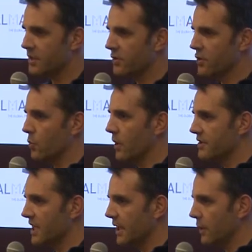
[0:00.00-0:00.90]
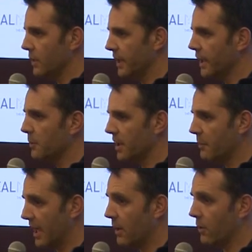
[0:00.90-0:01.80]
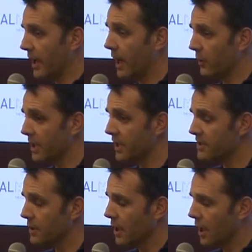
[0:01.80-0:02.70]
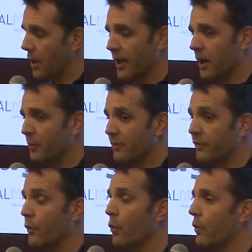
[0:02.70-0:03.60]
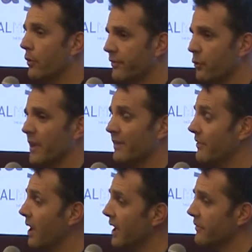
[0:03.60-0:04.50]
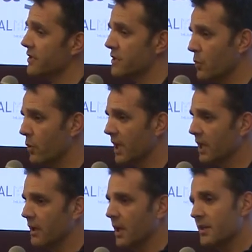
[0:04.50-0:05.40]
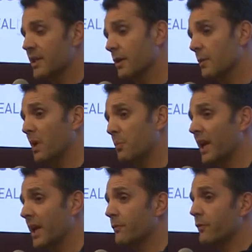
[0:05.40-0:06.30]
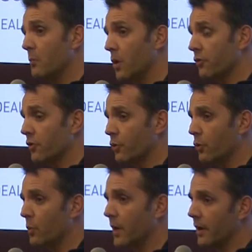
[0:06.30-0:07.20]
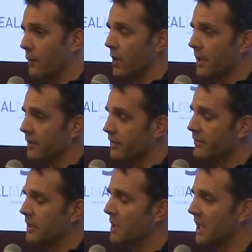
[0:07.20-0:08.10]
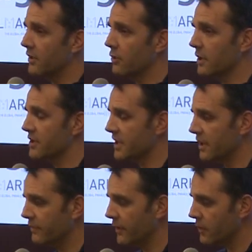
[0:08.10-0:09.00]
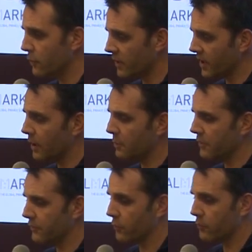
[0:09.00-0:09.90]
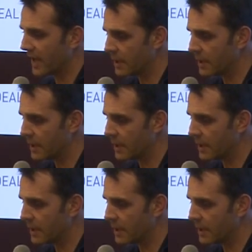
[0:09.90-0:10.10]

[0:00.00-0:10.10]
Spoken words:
I just want to tell you a little bit about how it is. I got up at 4:45 this morning to get on a plane from Montreal, where I run a $50 million seed fund with a couple of great